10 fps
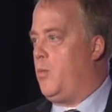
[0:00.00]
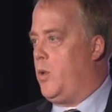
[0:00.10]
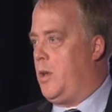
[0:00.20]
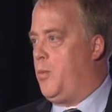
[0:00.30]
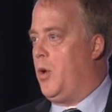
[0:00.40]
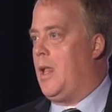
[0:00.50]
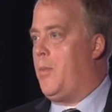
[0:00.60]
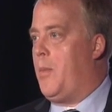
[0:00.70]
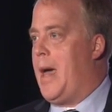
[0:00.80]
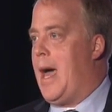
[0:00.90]
when you pull
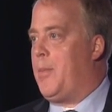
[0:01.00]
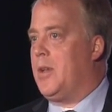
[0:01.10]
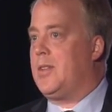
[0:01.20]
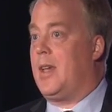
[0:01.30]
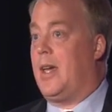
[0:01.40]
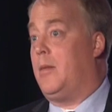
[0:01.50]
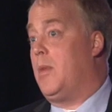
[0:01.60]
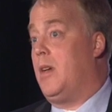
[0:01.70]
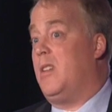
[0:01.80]
up a map, it'll say,